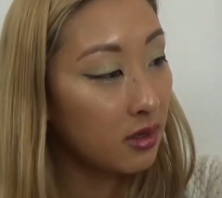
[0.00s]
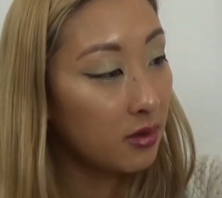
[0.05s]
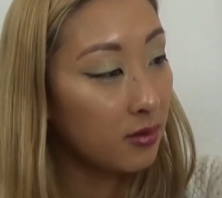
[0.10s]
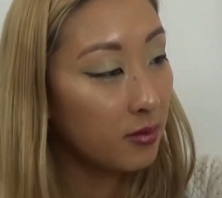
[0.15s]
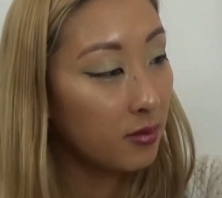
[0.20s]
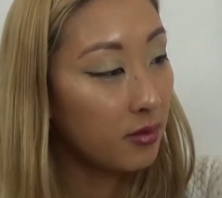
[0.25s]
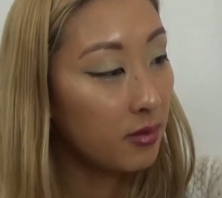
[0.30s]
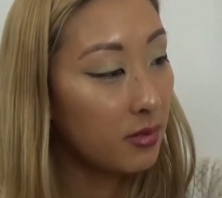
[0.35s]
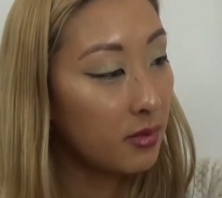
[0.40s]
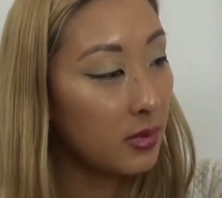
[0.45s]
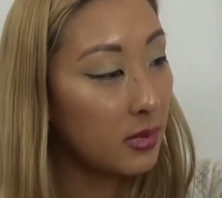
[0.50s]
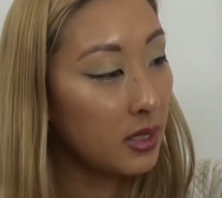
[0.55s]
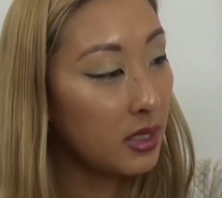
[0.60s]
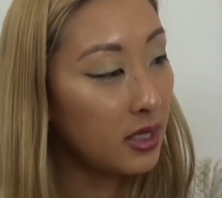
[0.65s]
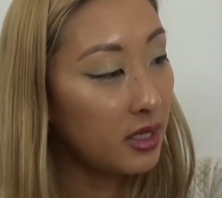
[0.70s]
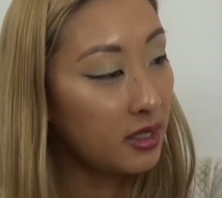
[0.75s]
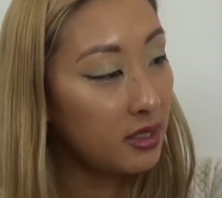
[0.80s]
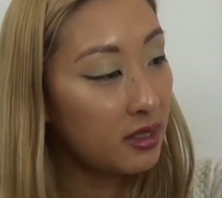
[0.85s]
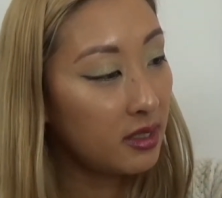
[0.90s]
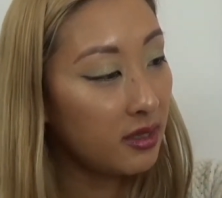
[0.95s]

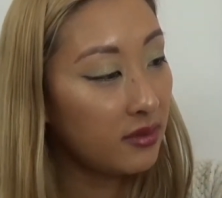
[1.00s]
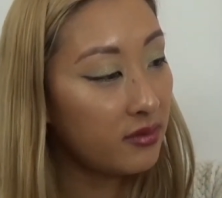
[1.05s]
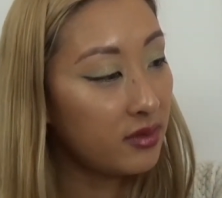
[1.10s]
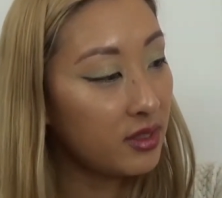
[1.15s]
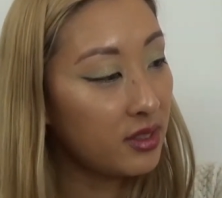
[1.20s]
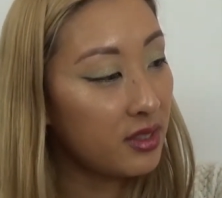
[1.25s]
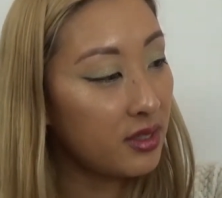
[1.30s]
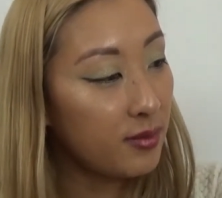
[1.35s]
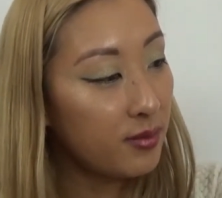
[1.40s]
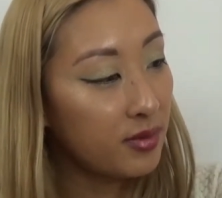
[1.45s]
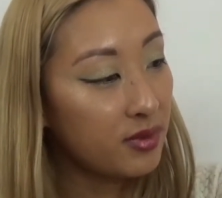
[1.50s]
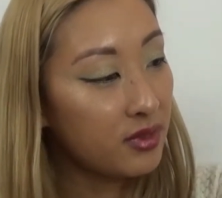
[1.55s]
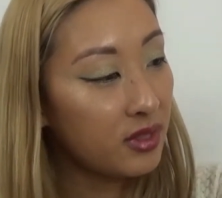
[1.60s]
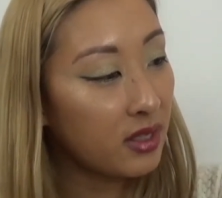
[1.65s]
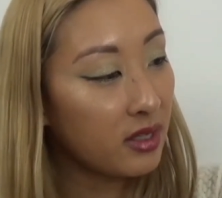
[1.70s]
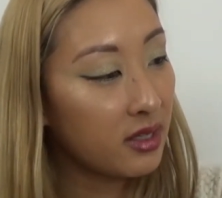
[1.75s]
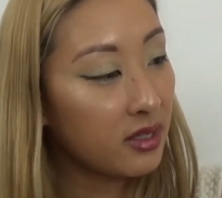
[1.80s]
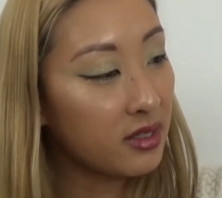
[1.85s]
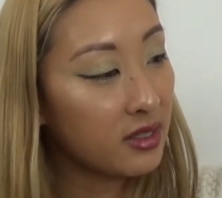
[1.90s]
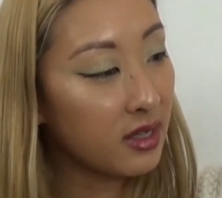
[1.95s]
Might have to dip a
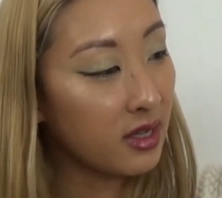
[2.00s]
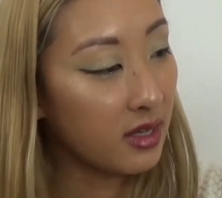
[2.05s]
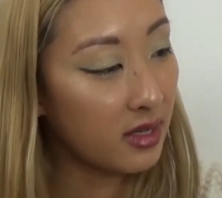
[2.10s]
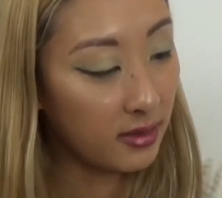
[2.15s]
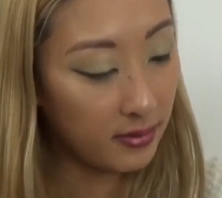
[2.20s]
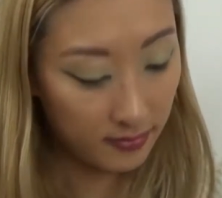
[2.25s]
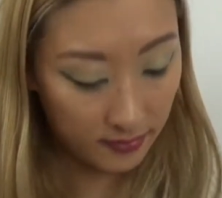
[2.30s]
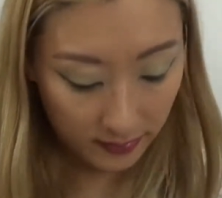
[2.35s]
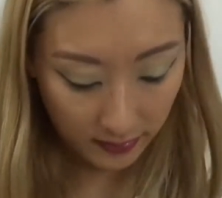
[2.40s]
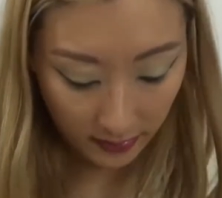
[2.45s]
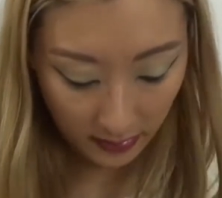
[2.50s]
second time.